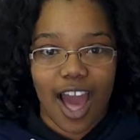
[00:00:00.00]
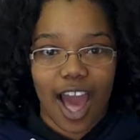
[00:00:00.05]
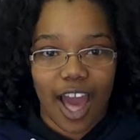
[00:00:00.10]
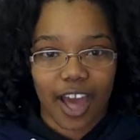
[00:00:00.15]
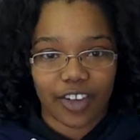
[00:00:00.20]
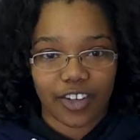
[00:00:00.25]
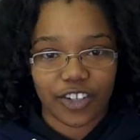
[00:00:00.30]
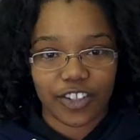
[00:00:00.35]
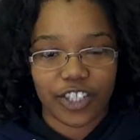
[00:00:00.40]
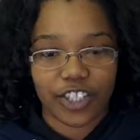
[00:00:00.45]

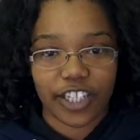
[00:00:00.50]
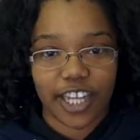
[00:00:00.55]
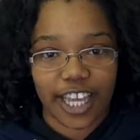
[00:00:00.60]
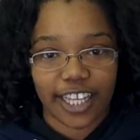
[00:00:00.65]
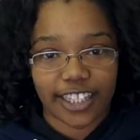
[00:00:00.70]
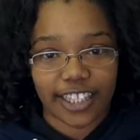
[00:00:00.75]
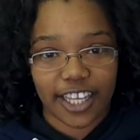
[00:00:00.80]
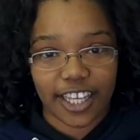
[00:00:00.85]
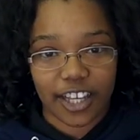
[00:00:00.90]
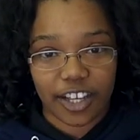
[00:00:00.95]
Out of the
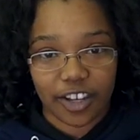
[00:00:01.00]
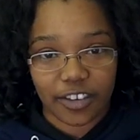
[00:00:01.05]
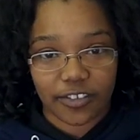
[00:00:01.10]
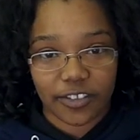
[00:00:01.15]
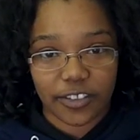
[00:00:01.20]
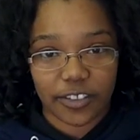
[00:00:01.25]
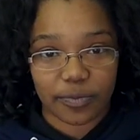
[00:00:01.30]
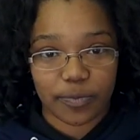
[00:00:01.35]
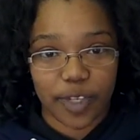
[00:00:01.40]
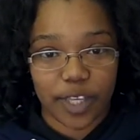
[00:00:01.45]
night that
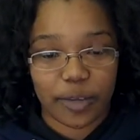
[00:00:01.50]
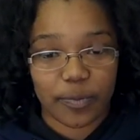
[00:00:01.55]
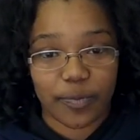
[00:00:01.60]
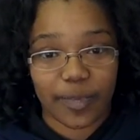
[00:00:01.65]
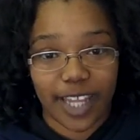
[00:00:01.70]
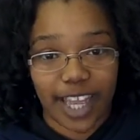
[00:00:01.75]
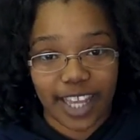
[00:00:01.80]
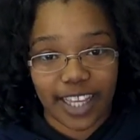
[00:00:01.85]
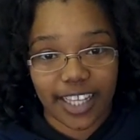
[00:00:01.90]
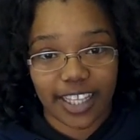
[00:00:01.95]
covers me,
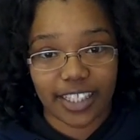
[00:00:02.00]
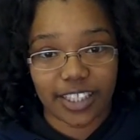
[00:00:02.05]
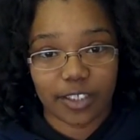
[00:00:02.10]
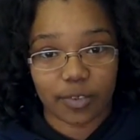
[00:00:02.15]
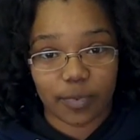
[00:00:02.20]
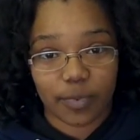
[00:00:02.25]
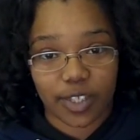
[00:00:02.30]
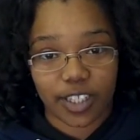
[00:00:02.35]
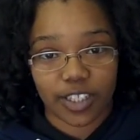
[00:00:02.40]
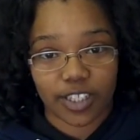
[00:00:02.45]
black as
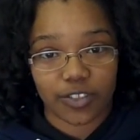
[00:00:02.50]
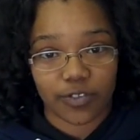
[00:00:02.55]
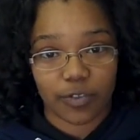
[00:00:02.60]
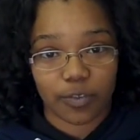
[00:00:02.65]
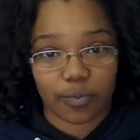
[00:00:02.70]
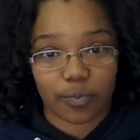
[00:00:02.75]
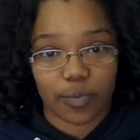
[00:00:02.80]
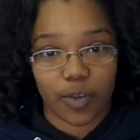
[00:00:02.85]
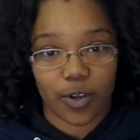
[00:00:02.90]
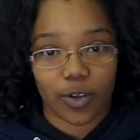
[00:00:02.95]
the pits
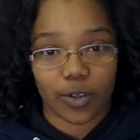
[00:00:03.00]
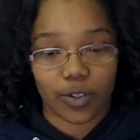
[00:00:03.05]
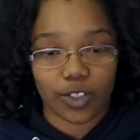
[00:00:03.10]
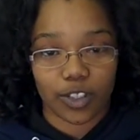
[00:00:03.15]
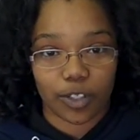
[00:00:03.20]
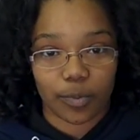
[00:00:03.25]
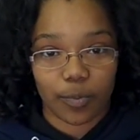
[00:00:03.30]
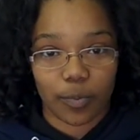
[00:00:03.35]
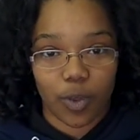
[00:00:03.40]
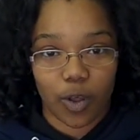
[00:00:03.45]
from pole
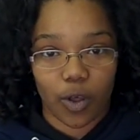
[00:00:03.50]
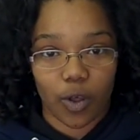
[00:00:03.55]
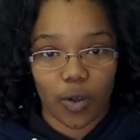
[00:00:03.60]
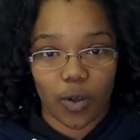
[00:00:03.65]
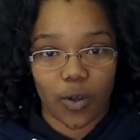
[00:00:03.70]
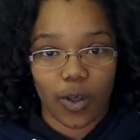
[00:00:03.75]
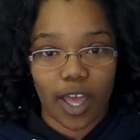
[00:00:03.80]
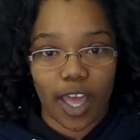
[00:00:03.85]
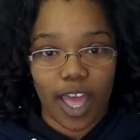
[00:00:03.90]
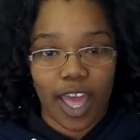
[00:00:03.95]
to
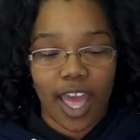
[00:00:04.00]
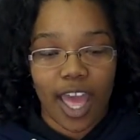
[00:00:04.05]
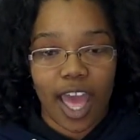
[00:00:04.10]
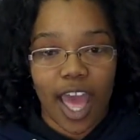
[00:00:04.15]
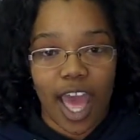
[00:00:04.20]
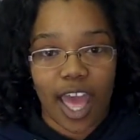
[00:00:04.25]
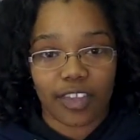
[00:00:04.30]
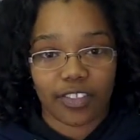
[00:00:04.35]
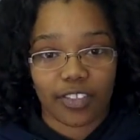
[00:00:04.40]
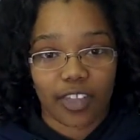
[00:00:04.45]
pole,
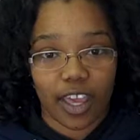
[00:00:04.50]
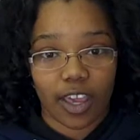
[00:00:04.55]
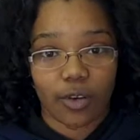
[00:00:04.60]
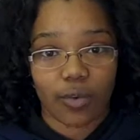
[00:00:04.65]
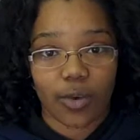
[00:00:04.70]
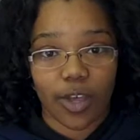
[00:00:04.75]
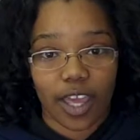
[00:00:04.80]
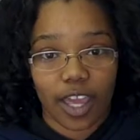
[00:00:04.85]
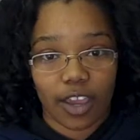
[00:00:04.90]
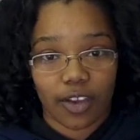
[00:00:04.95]
I thank
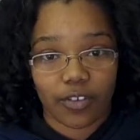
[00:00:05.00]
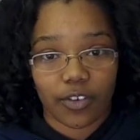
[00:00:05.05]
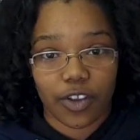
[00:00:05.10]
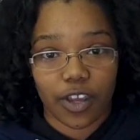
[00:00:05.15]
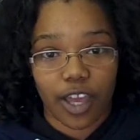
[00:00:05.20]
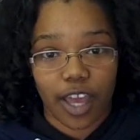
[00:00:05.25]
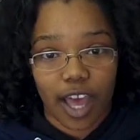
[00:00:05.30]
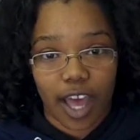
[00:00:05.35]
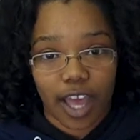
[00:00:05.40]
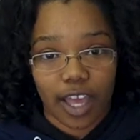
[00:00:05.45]
whatever
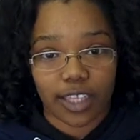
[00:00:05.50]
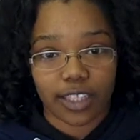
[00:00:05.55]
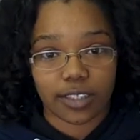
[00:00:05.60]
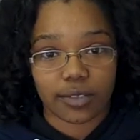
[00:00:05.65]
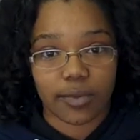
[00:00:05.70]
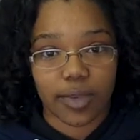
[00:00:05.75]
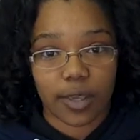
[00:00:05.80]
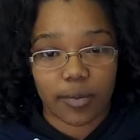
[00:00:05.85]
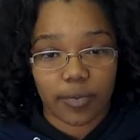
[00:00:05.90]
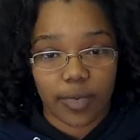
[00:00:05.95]

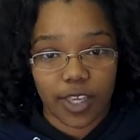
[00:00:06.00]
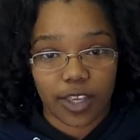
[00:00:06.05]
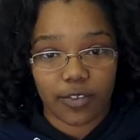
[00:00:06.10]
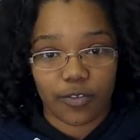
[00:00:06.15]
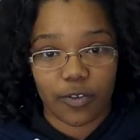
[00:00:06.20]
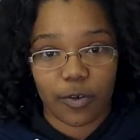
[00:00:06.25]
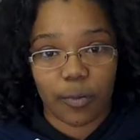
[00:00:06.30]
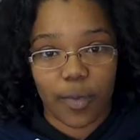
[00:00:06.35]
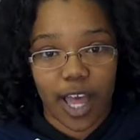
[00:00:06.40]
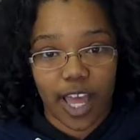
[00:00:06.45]
gods may be
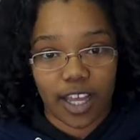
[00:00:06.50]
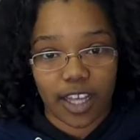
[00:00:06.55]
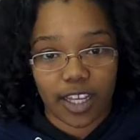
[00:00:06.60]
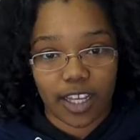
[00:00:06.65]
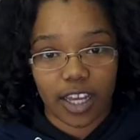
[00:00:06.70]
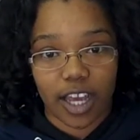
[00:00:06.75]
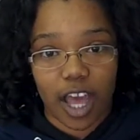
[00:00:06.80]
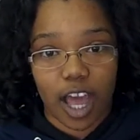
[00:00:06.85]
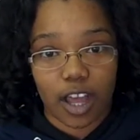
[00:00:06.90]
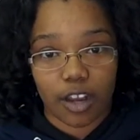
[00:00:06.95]
for my
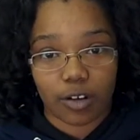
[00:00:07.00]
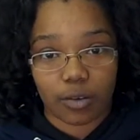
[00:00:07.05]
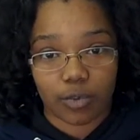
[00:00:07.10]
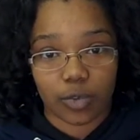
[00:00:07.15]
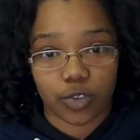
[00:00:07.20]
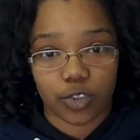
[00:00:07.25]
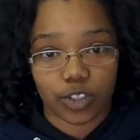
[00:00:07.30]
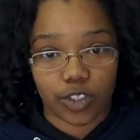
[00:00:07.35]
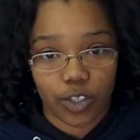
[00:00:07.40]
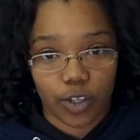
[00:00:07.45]

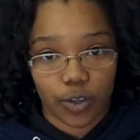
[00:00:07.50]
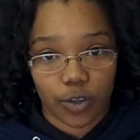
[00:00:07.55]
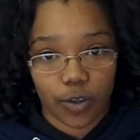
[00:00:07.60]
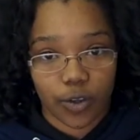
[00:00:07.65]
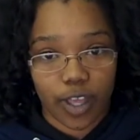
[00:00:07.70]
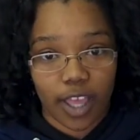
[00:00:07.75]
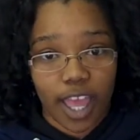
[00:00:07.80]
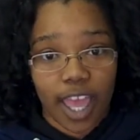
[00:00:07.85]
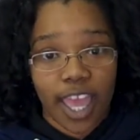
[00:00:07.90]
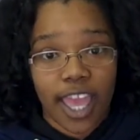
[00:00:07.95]
unconquerable soul.